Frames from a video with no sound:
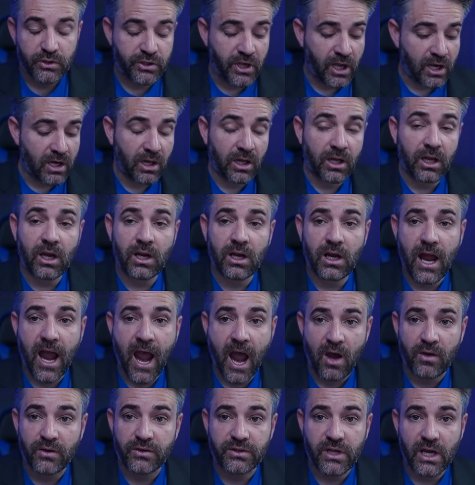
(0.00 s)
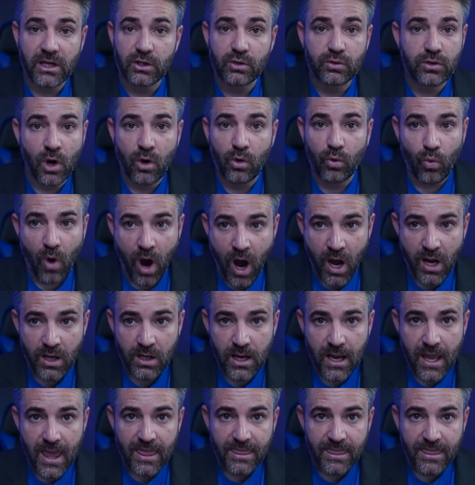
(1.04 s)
settling on a house that you don't want.